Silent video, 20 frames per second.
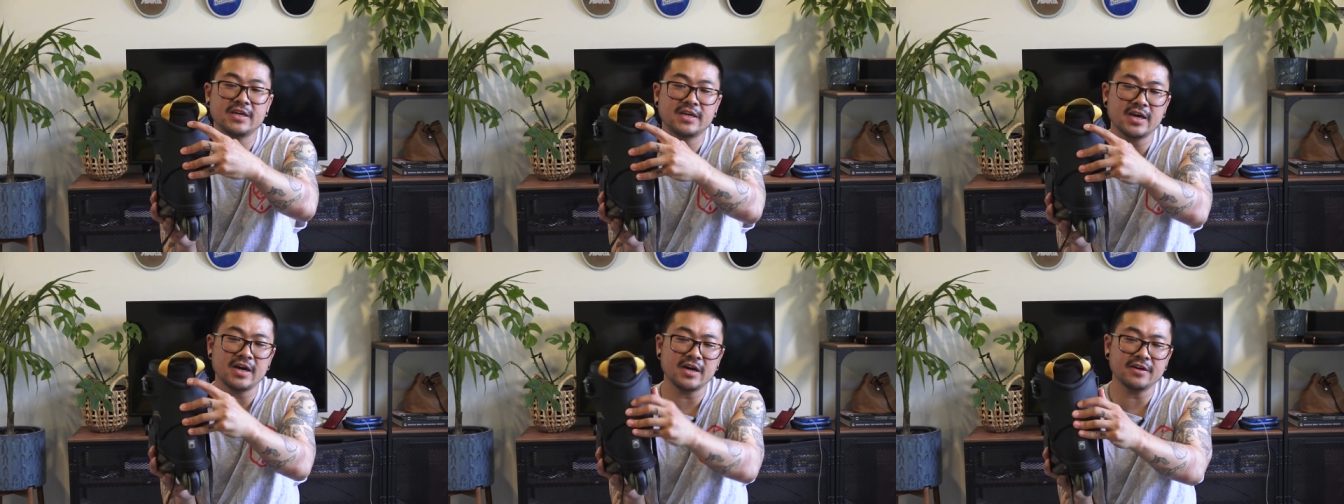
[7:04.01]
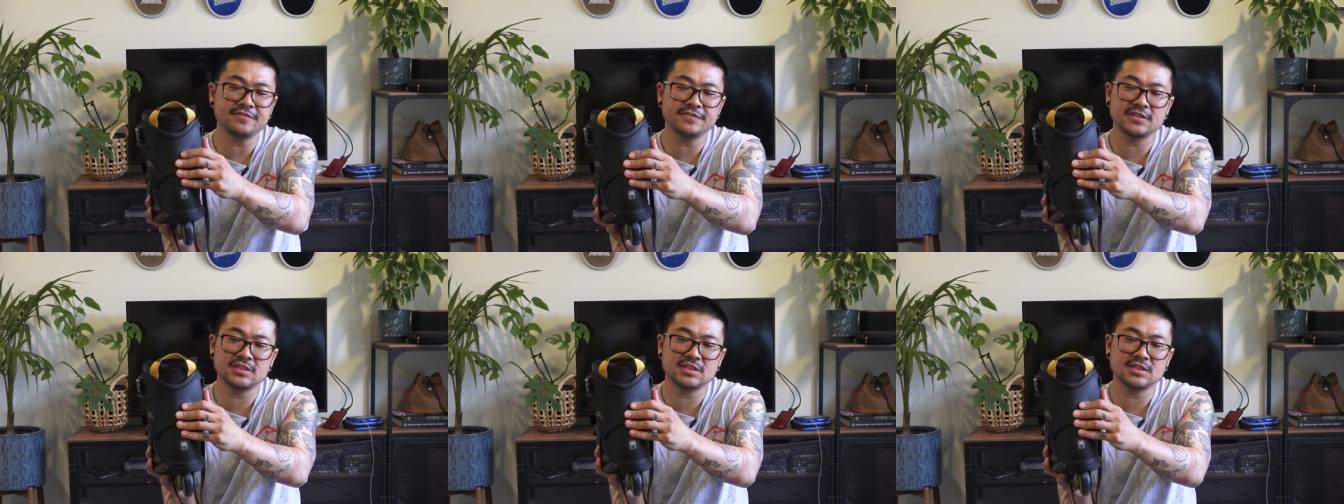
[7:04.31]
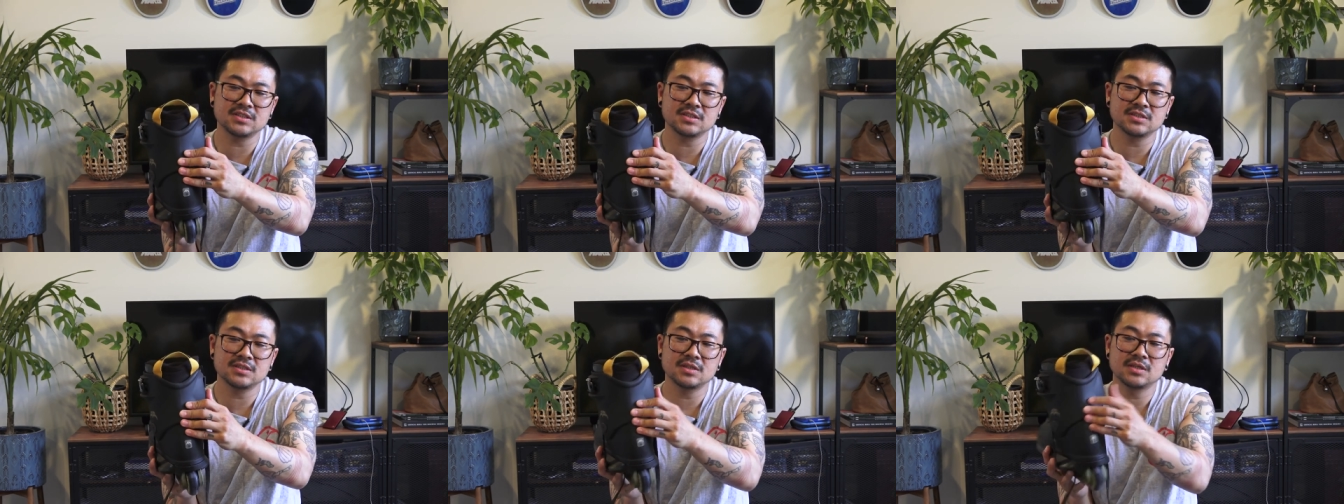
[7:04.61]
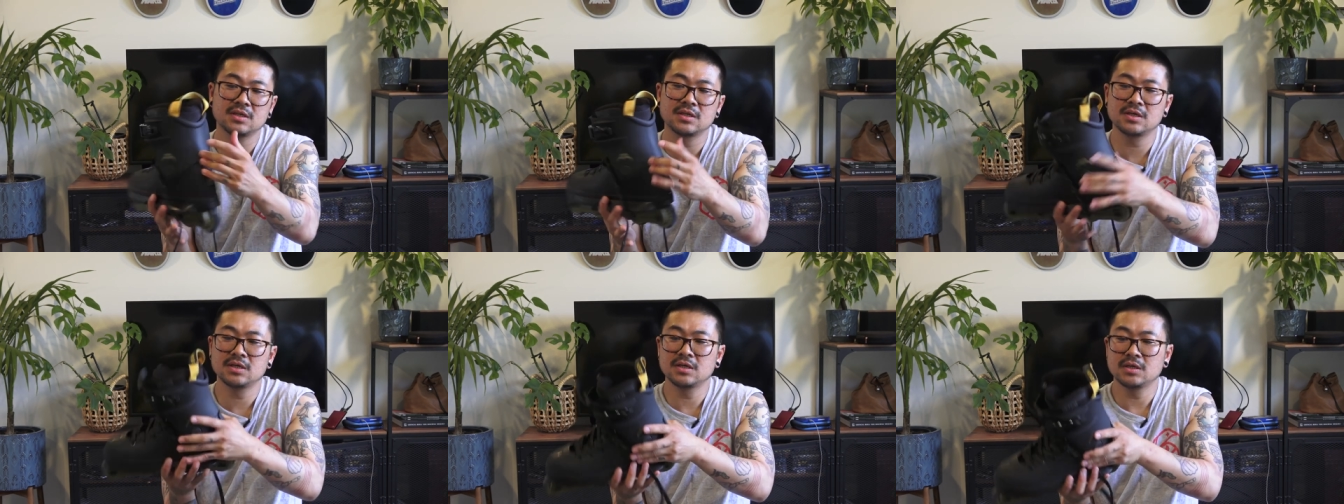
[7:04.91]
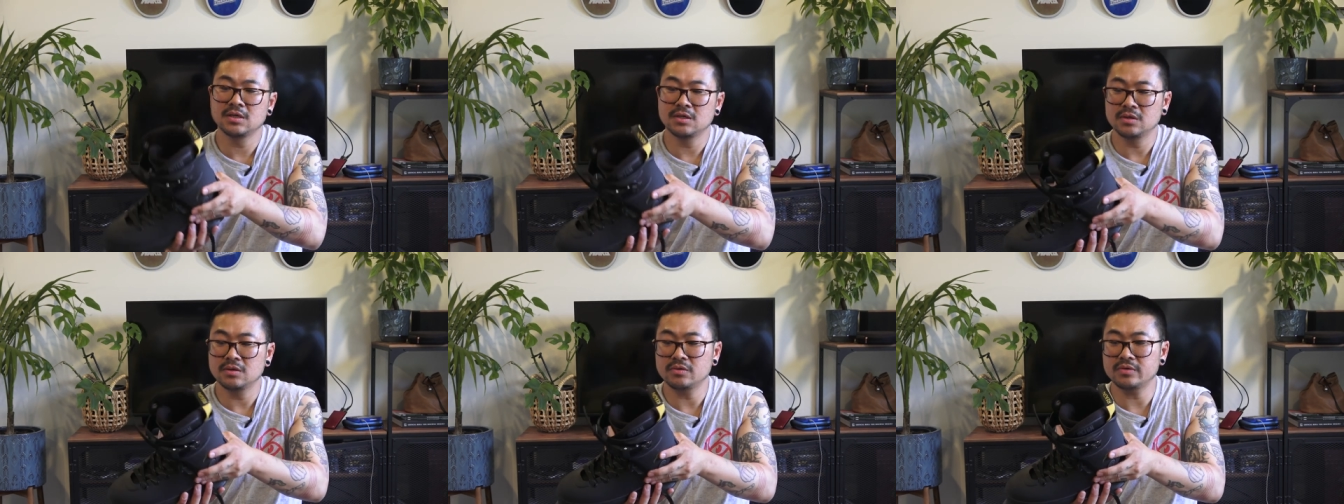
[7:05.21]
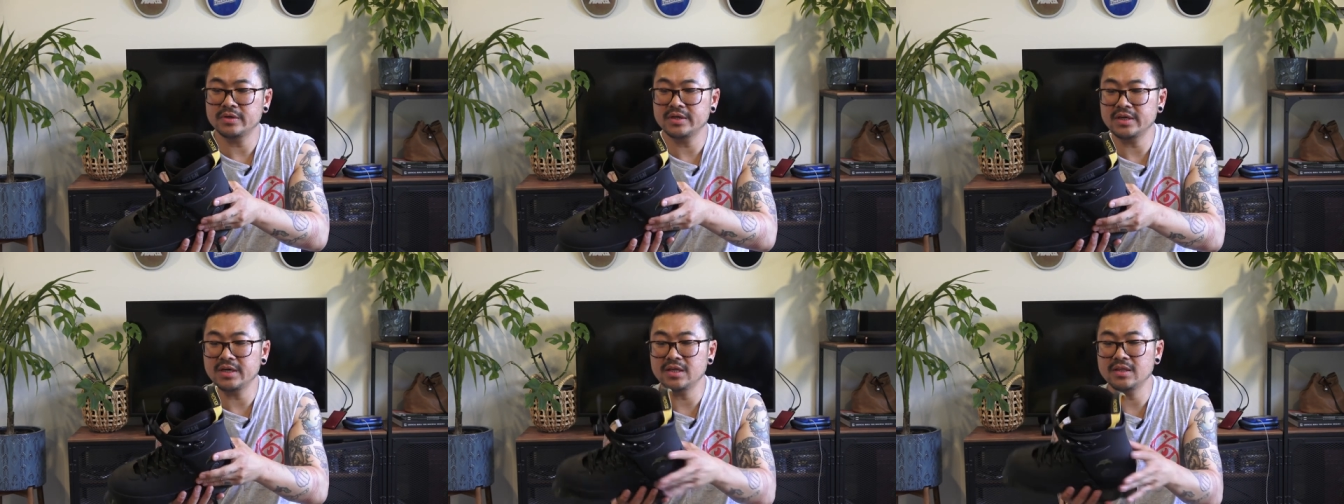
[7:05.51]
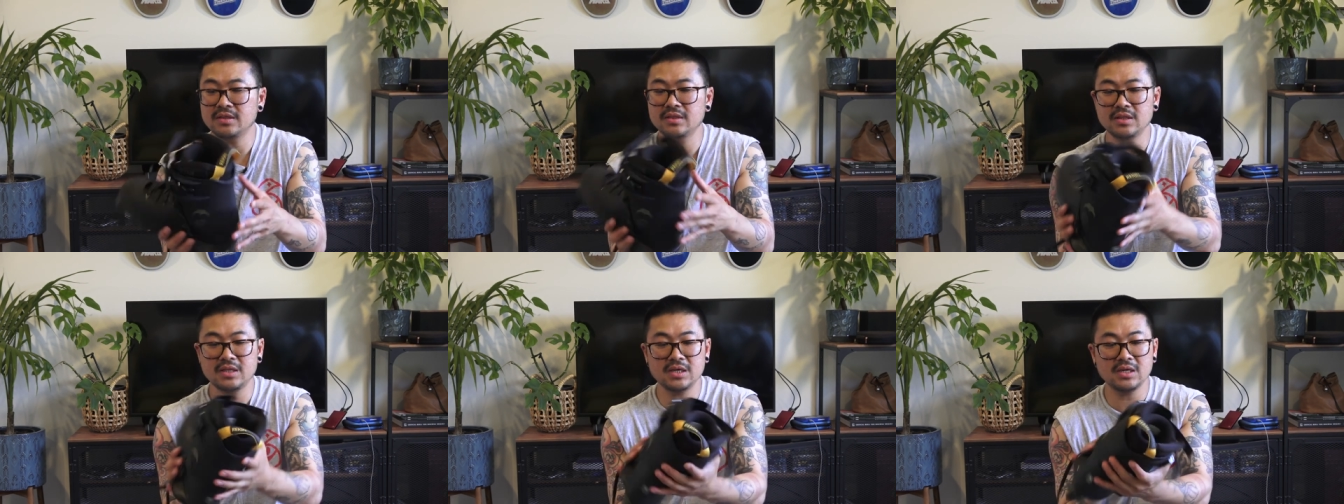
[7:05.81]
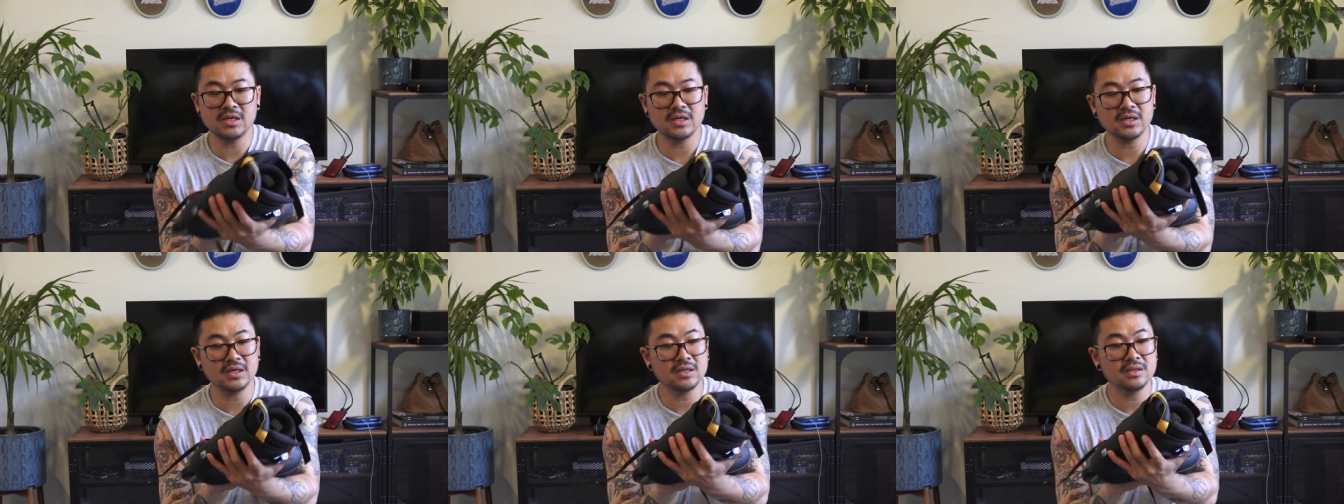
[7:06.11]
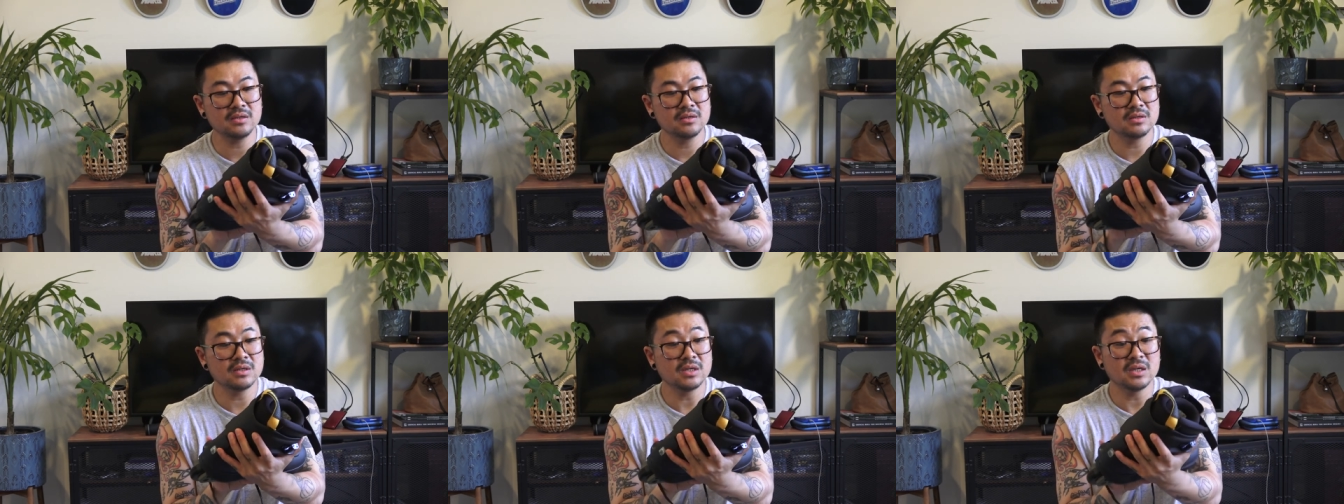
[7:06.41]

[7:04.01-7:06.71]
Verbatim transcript: cuffs already in there.